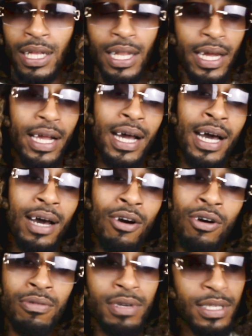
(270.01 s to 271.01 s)
like, I
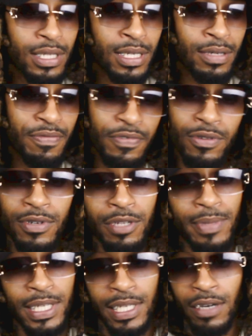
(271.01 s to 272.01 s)
always influence
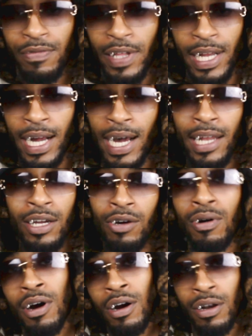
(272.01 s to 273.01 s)
myself, like, I gotta go
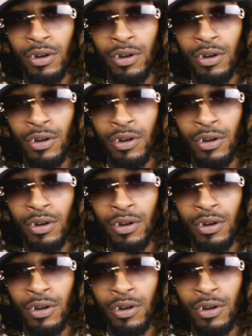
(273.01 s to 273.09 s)
hard.